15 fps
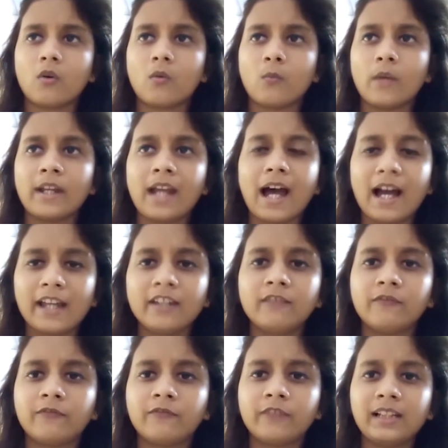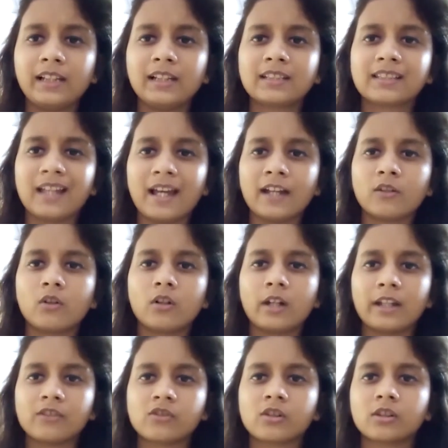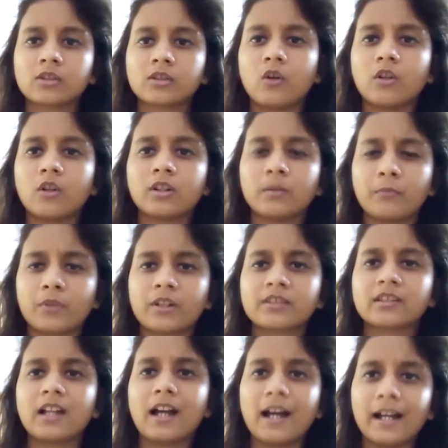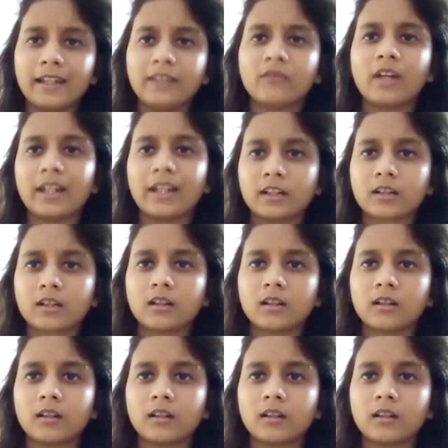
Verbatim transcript: when I feel sad or anxious or depressed, I write,